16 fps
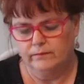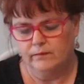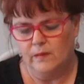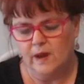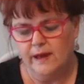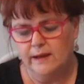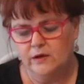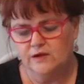
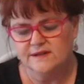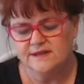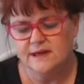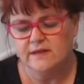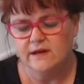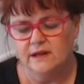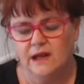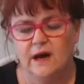And you'll
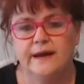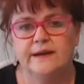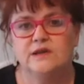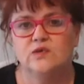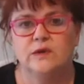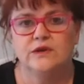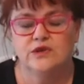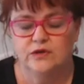see the
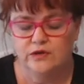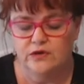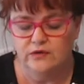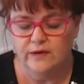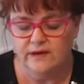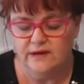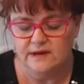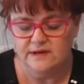lines once you're
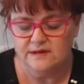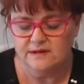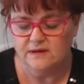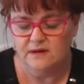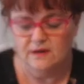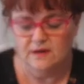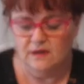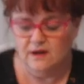doing this.
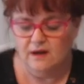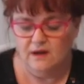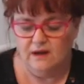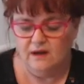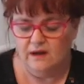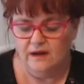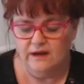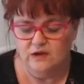
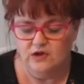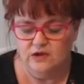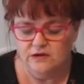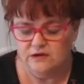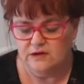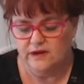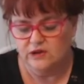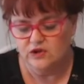It
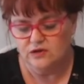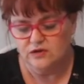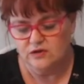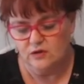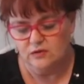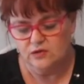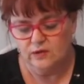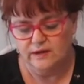just
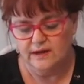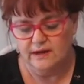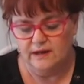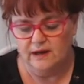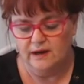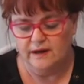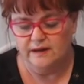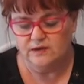goes with the lines,